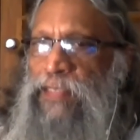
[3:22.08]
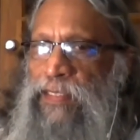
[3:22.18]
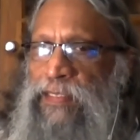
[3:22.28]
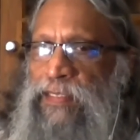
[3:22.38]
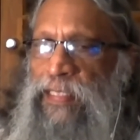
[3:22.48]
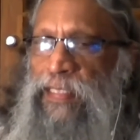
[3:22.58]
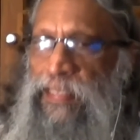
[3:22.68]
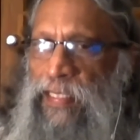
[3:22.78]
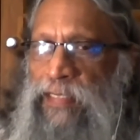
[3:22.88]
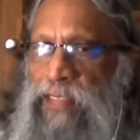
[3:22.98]
in
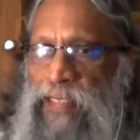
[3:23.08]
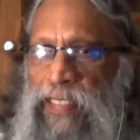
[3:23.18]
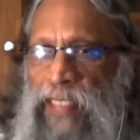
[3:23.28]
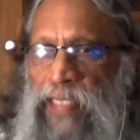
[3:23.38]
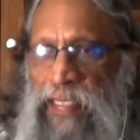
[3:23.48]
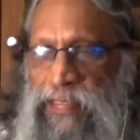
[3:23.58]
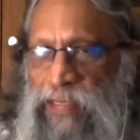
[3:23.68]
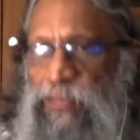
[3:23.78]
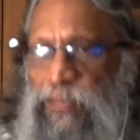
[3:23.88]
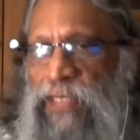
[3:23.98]
India, they
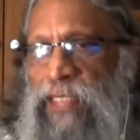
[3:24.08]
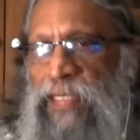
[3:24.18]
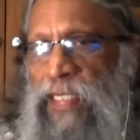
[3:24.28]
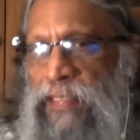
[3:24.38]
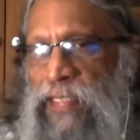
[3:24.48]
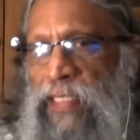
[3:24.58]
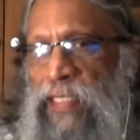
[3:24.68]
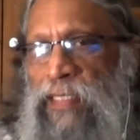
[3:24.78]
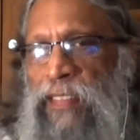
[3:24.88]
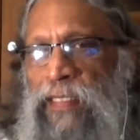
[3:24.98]
accepted the idea
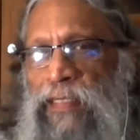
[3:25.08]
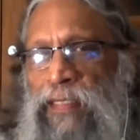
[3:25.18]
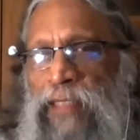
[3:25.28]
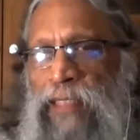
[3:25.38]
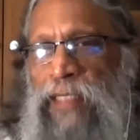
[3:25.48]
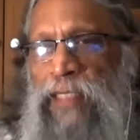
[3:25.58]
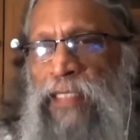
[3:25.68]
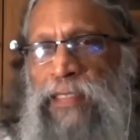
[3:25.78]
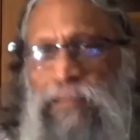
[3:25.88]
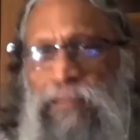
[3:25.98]
that there
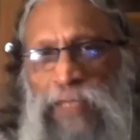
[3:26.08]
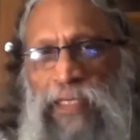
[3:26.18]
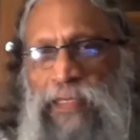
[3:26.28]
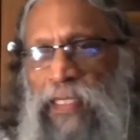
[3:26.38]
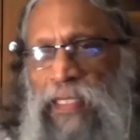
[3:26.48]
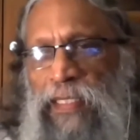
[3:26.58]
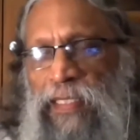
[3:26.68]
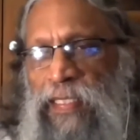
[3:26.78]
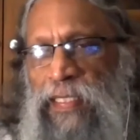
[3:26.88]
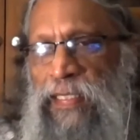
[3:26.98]
is birth and
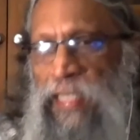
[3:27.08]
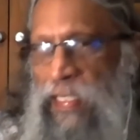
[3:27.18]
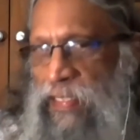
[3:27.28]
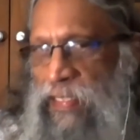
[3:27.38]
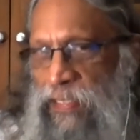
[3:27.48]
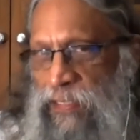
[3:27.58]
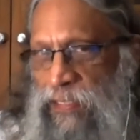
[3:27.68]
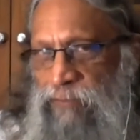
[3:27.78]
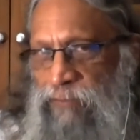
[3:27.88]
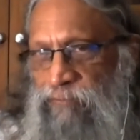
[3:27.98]
reincarnation.
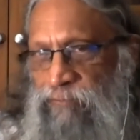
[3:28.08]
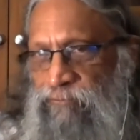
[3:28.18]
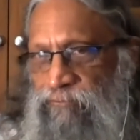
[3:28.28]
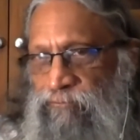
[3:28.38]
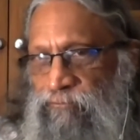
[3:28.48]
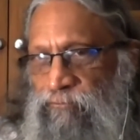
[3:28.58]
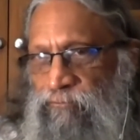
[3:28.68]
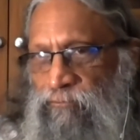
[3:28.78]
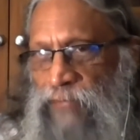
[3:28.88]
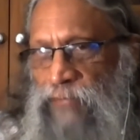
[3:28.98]

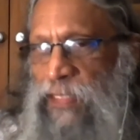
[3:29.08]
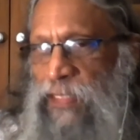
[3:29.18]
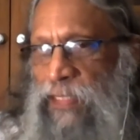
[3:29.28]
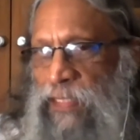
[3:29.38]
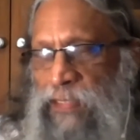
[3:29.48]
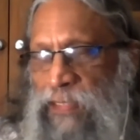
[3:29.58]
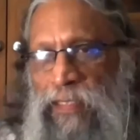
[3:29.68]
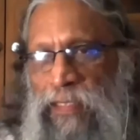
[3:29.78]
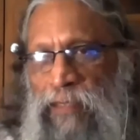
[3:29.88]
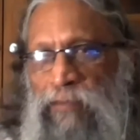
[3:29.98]
And death.
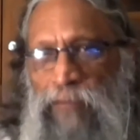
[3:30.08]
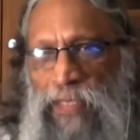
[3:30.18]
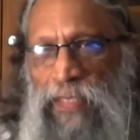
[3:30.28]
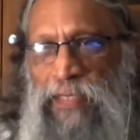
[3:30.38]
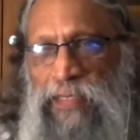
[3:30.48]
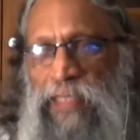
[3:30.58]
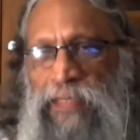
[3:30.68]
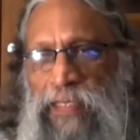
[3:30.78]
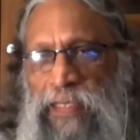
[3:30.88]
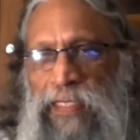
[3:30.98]
Birth, death
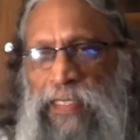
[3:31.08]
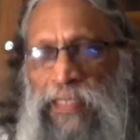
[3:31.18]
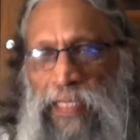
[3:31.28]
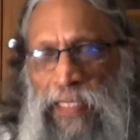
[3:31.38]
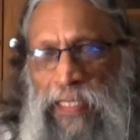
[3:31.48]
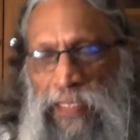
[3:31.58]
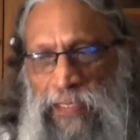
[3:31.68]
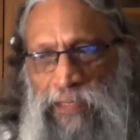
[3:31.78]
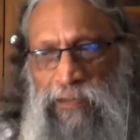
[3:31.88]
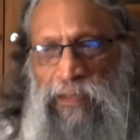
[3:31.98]
and
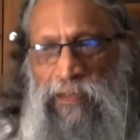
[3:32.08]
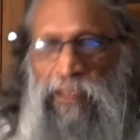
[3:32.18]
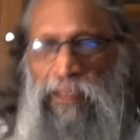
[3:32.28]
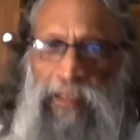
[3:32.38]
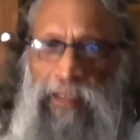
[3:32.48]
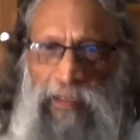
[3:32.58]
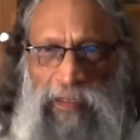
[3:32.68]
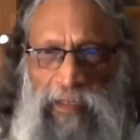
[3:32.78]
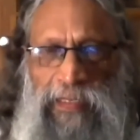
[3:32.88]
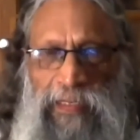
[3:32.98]
reincarnation.
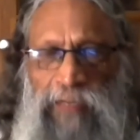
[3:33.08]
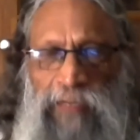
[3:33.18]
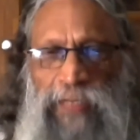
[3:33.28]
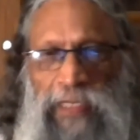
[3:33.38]
Let it be there.